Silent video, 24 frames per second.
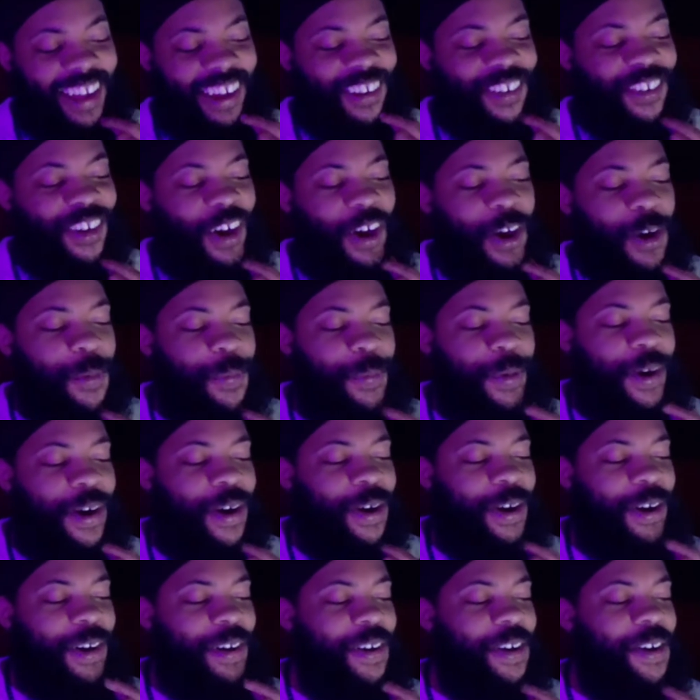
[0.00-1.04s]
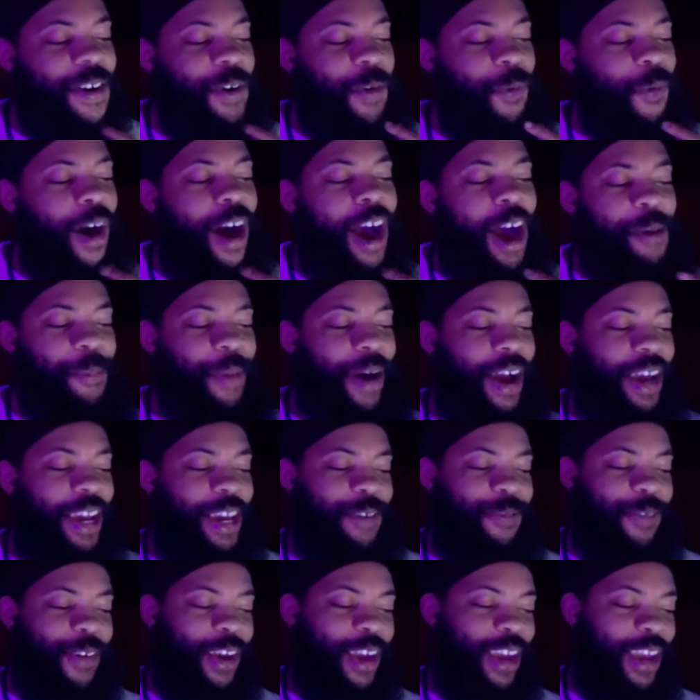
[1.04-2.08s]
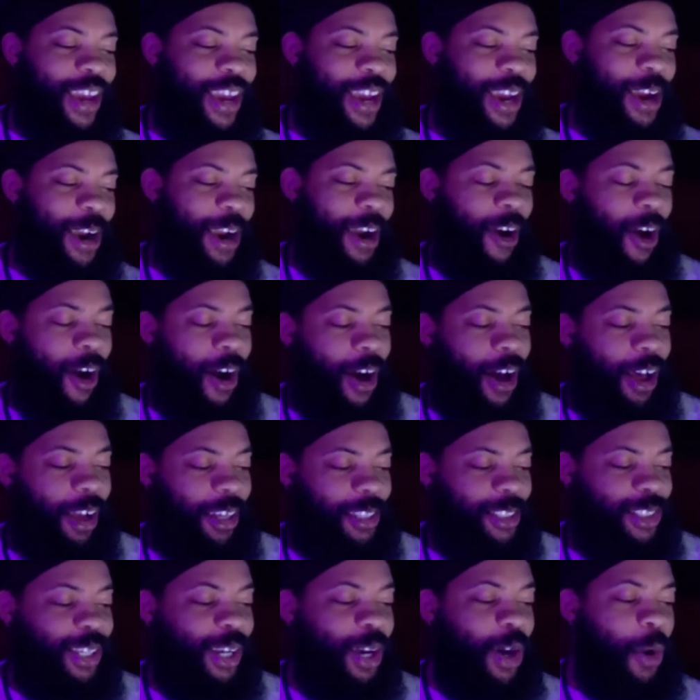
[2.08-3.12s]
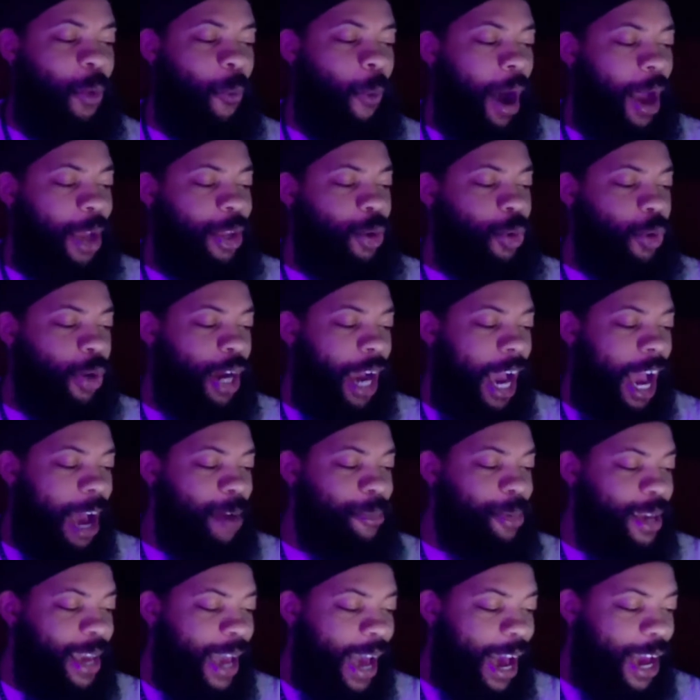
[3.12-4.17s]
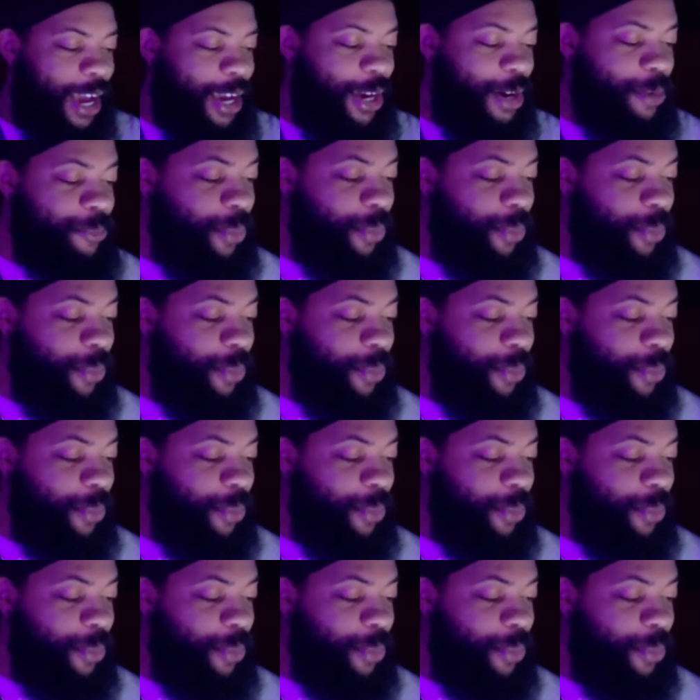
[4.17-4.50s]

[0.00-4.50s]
know, bruh. Why am I even here, Hawks? Why you got me out here,